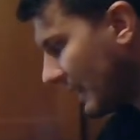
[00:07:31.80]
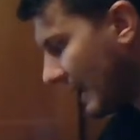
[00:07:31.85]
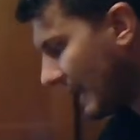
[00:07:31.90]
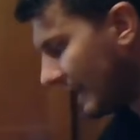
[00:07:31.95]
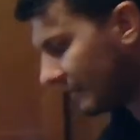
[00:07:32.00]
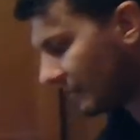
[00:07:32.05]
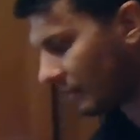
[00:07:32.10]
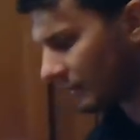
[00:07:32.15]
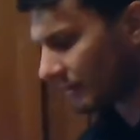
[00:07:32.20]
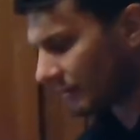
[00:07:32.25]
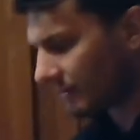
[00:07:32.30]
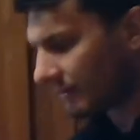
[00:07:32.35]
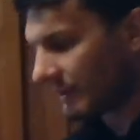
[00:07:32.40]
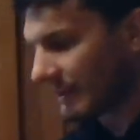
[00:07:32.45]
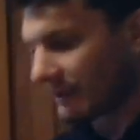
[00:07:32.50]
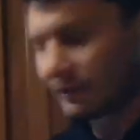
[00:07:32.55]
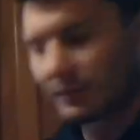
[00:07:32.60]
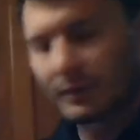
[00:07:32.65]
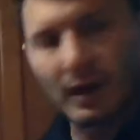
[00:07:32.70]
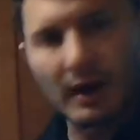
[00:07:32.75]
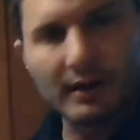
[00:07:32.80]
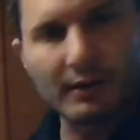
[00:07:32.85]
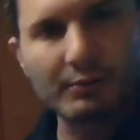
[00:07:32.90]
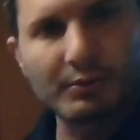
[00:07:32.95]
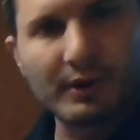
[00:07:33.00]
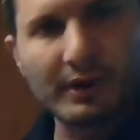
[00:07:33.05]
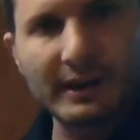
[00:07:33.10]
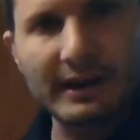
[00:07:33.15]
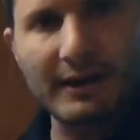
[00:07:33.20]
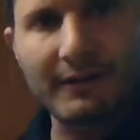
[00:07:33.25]
As you can see, that's not a
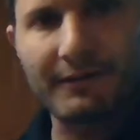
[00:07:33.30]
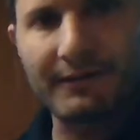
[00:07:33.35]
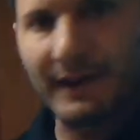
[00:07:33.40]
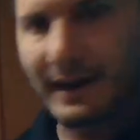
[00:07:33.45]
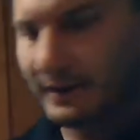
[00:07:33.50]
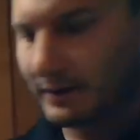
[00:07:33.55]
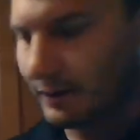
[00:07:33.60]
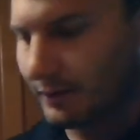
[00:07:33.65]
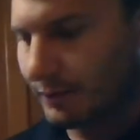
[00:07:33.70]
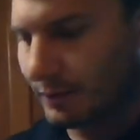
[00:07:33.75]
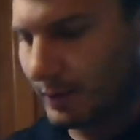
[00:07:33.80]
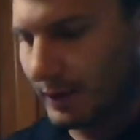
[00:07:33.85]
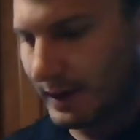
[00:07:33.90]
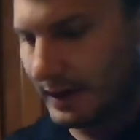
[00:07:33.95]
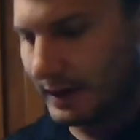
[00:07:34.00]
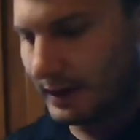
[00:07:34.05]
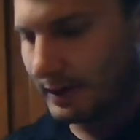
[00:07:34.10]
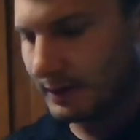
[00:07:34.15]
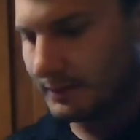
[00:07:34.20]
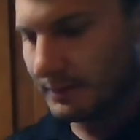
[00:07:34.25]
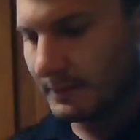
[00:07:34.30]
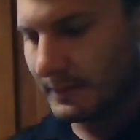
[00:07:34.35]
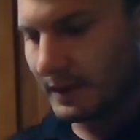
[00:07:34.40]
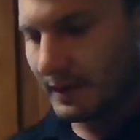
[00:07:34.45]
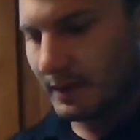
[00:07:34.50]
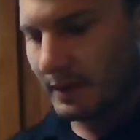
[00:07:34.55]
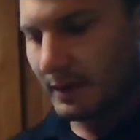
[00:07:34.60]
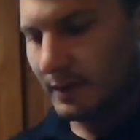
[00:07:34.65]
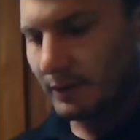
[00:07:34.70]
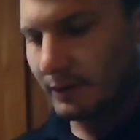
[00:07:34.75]
really effective way.
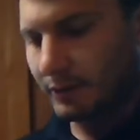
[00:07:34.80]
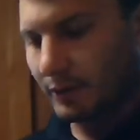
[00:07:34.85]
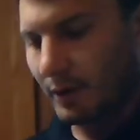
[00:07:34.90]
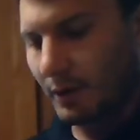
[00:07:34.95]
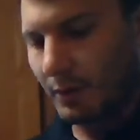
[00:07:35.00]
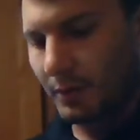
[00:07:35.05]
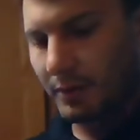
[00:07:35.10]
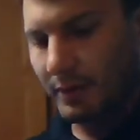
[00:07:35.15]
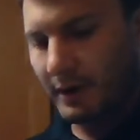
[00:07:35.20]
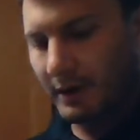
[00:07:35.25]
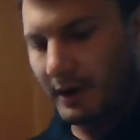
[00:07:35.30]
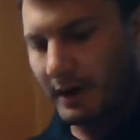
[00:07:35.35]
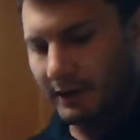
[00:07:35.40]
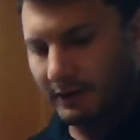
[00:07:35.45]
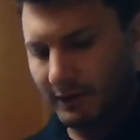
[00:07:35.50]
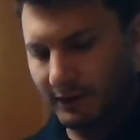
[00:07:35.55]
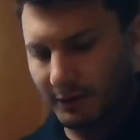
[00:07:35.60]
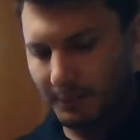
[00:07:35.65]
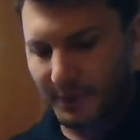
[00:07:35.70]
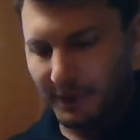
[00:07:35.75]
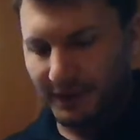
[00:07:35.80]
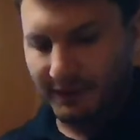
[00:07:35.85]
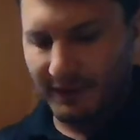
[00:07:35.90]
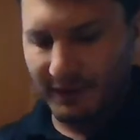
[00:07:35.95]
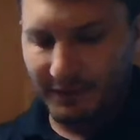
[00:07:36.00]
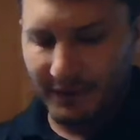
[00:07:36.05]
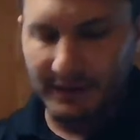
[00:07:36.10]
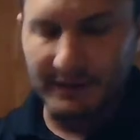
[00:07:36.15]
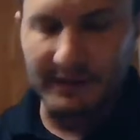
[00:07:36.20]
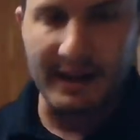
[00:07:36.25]
So there is a
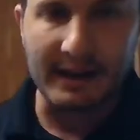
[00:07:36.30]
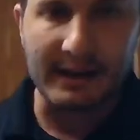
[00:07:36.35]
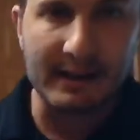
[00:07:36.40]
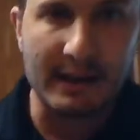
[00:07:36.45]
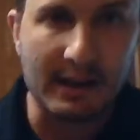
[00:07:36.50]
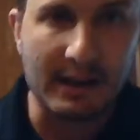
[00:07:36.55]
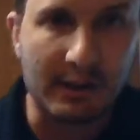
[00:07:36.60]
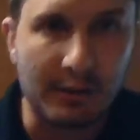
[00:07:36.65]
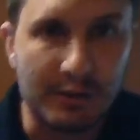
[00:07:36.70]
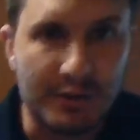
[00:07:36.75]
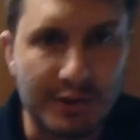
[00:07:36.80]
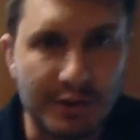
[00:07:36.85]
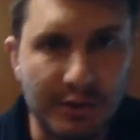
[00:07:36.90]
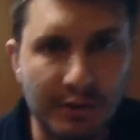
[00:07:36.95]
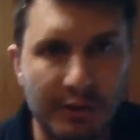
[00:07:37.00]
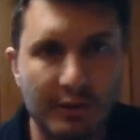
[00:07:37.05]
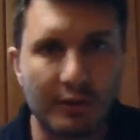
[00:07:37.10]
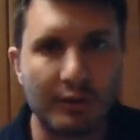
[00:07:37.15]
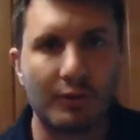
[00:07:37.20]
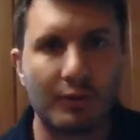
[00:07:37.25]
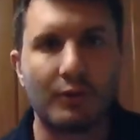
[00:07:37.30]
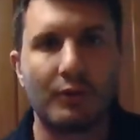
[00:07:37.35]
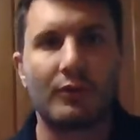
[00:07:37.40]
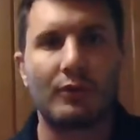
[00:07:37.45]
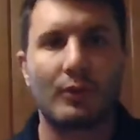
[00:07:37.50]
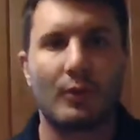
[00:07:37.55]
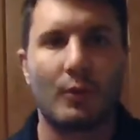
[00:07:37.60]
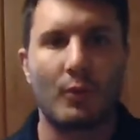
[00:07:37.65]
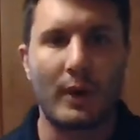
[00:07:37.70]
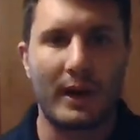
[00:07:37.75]
specific technique you should
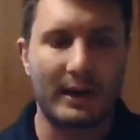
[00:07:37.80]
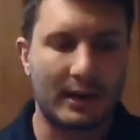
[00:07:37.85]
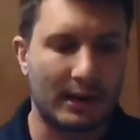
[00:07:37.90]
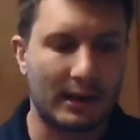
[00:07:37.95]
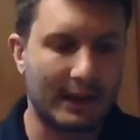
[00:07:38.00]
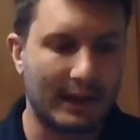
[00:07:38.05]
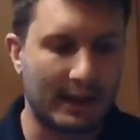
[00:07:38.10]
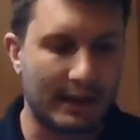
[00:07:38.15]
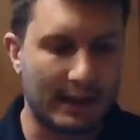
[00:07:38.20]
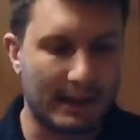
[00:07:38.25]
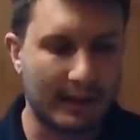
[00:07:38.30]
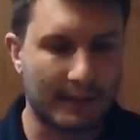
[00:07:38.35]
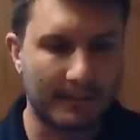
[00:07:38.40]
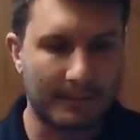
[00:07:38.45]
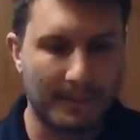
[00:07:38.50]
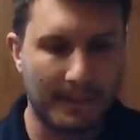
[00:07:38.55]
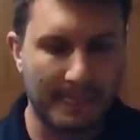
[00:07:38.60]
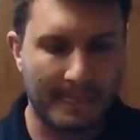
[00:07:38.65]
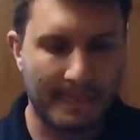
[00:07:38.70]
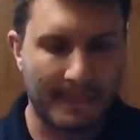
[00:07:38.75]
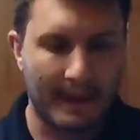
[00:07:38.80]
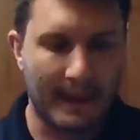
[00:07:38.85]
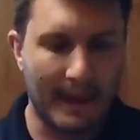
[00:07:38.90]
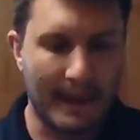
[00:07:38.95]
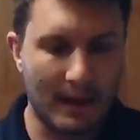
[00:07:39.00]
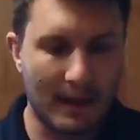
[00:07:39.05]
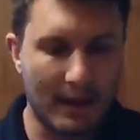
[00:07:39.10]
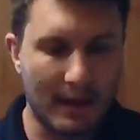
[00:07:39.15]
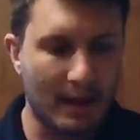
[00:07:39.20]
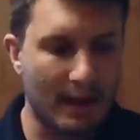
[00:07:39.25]
use when cleaning.
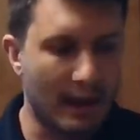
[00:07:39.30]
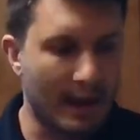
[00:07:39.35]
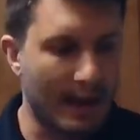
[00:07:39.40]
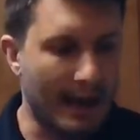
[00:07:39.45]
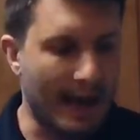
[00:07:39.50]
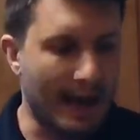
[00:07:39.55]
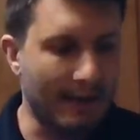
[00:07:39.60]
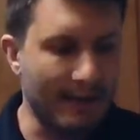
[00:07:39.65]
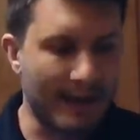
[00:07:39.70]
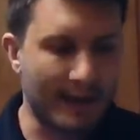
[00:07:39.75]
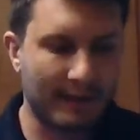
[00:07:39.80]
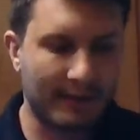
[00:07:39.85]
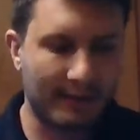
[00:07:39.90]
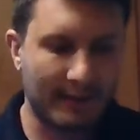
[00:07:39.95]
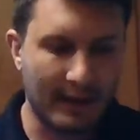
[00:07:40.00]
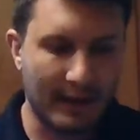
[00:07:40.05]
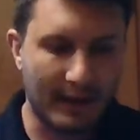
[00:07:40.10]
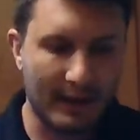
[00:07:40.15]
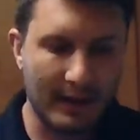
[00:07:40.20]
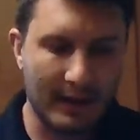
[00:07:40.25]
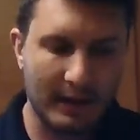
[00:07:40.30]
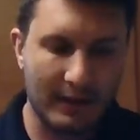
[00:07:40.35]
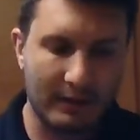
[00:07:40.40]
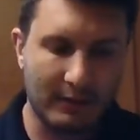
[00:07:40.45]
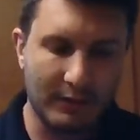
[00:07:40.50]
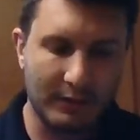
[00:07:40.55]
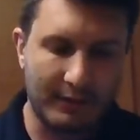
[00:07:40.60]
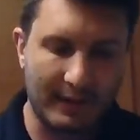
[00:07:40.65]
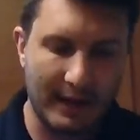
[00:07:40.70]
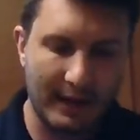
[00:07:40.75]
And how that is done
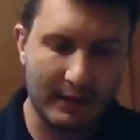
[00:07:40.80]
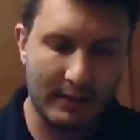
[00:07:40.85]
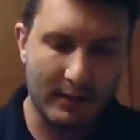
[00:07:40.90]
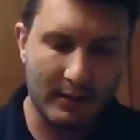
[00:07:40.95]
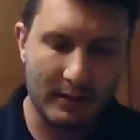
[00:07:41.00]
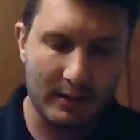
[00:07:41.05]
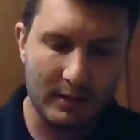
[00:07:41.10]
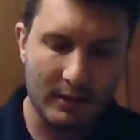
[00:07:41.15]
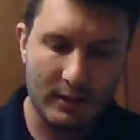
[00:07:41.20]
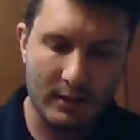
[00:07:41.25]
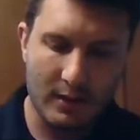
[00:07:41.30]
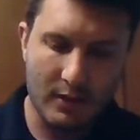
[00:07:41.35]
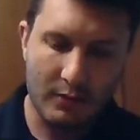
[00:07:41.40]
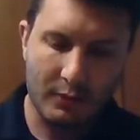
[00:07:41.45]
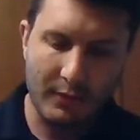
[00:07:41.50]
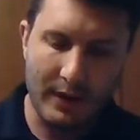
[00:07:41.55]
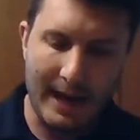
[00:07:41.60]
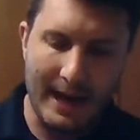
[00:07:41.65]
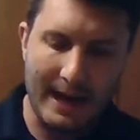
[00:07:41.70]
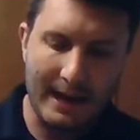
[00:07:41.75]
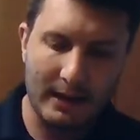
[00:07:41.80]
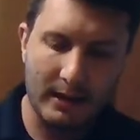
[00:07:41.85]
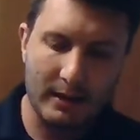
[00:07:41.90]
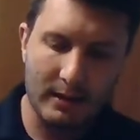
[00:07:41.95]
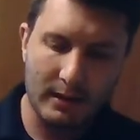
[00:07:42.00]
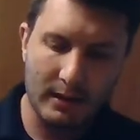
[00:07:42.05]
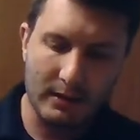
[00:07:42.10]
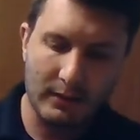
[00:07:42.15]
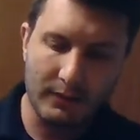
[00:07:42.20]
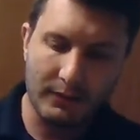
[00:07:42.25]
is you take the rag
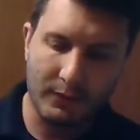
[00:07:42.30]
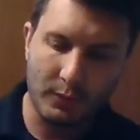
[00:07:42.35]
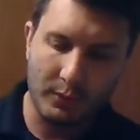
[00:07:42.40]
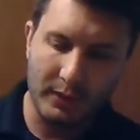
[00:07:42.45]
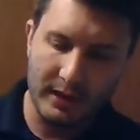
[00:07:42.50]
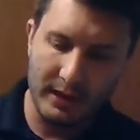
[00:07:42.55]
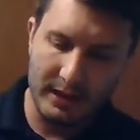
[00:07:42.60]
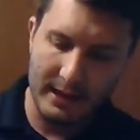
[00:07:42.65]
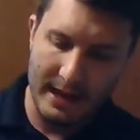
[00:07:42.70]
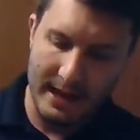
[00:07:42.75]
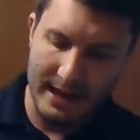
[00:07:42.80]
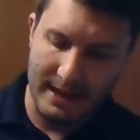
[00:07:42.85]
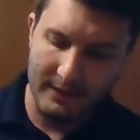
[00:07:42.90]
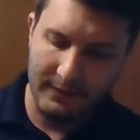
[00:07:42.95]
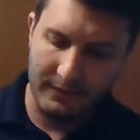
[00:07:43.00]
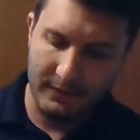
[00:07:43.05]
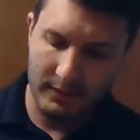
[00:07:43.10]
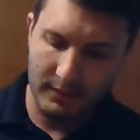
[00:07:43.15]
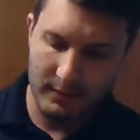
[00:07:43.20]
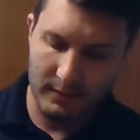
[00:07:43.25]
and you fold it in half,